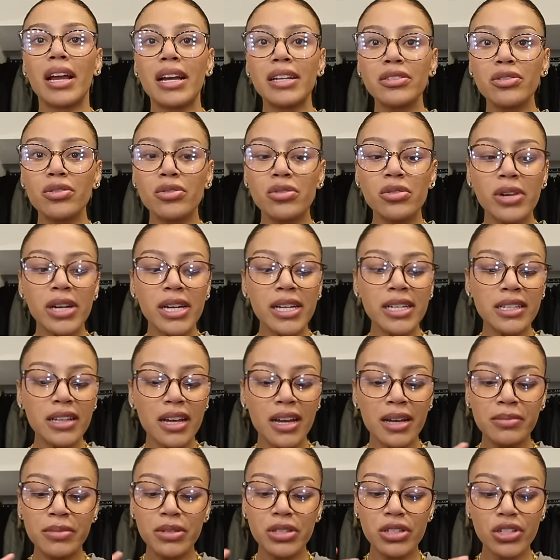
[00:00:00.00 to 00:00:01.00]
As always,
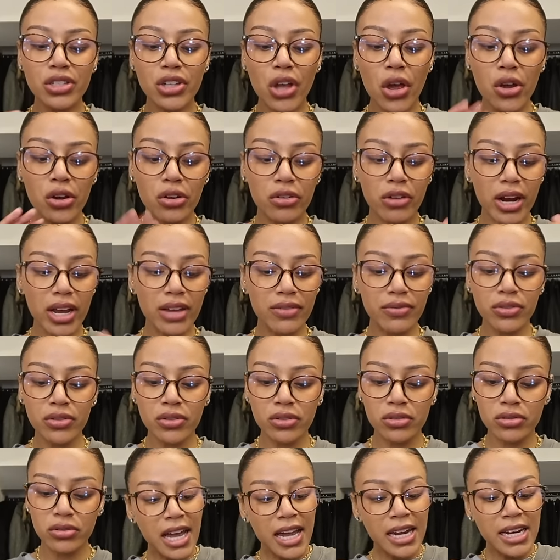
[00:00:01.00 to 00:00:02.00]
I'm so
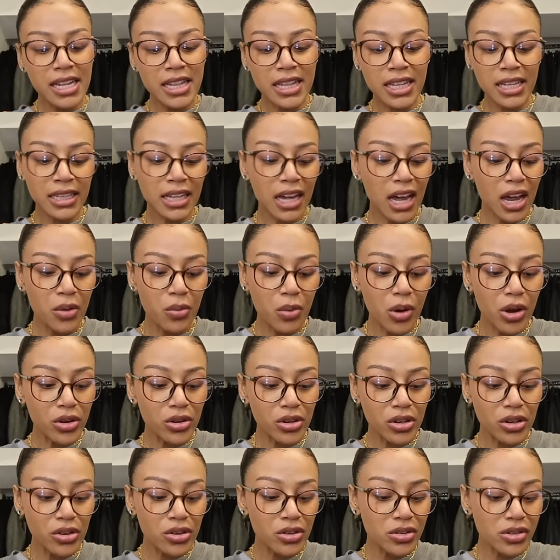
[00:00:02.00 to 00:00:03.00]
grateful. Anything that I
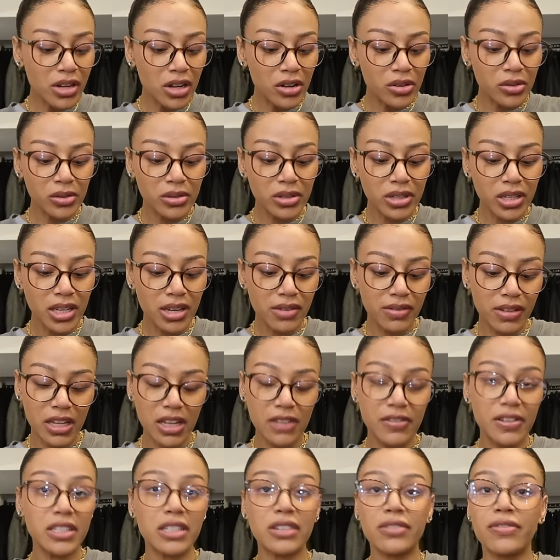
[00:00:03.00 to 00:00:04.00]
won't use, I'll either
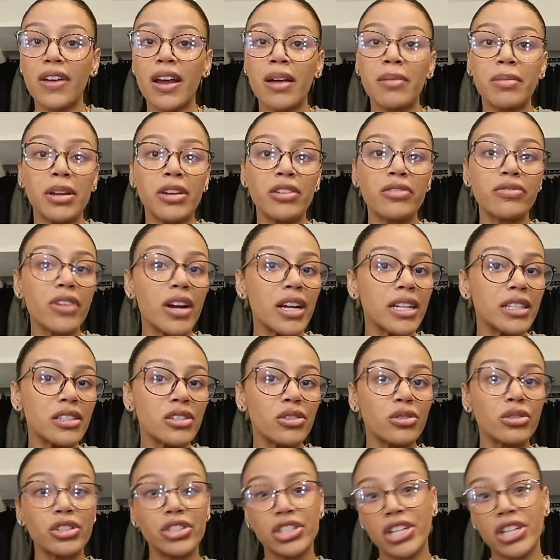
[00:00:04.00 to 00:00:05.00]
give it to family or friends or to